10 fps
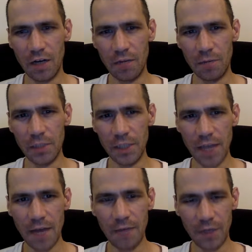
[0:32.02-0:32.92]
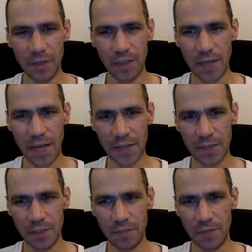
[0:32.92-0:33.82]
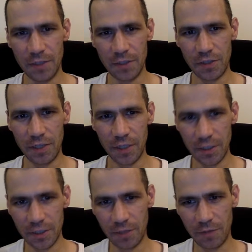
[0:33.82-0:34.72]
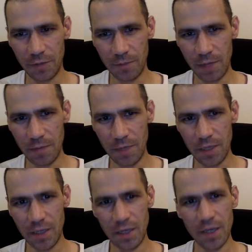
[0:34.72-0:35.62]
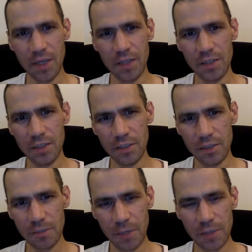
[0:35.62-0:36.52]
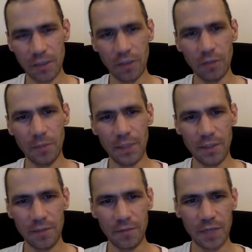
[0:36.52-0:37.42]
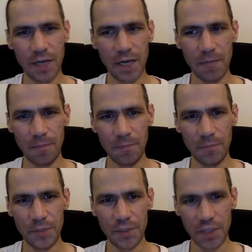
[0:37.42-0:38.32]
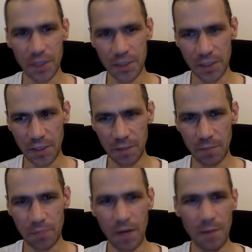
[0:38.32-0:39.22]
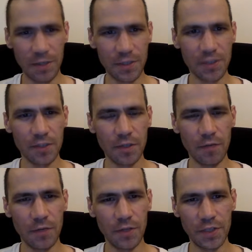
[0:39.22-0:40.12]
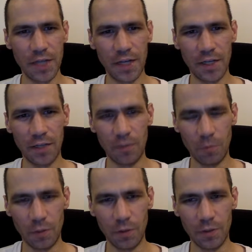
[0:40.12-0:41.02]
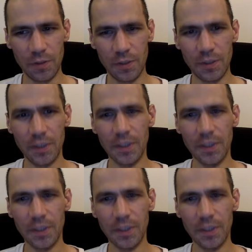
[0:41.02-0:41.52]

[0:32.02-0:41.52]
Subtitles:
really heavy on the action adventure. I like stuff that maybe spends a little bit of time discussing the premise of the setting and the world, and